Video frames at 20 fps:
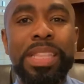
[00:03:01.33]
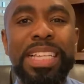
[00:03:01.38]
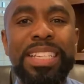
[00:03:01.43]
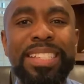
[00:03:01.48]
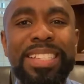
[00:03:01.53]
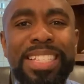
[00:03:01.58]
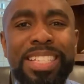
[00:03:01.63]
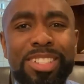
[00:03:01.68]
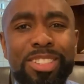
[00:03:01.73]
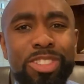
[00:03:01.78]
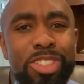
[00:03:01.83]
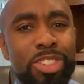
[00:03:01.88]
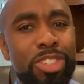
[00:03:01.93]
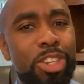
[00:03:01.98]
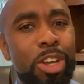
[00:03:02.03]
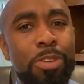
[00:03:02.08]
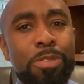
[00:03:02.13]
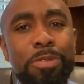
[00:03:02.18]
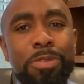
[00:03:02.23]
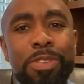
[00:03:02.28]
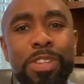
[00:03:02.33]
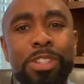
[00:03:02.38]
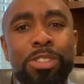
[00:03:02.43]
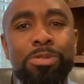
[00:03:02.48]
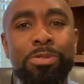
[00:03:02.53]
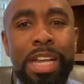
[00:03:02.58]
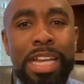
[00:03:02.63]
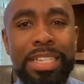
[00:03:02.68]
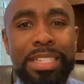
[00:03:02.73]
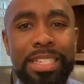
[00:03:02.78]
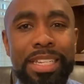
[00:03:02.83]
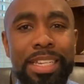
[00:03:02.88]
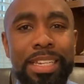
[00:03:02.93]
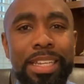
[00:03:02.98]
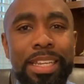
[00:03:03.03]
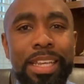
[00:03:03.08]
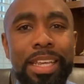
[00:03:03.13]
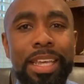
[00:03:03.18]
they still just don't feel rested.